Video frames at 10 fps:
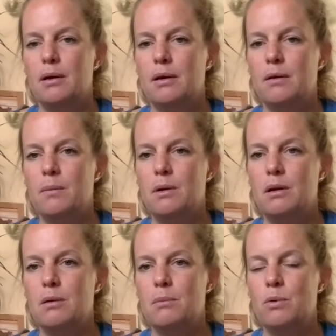and we're
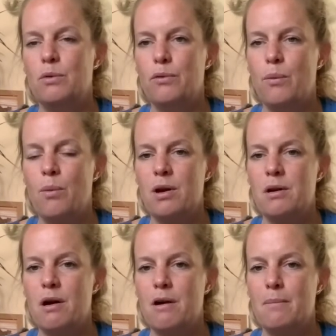gonna move one
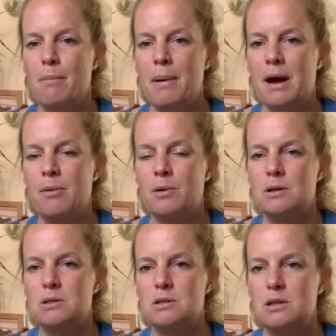arm
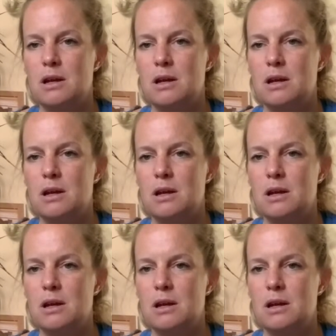backwards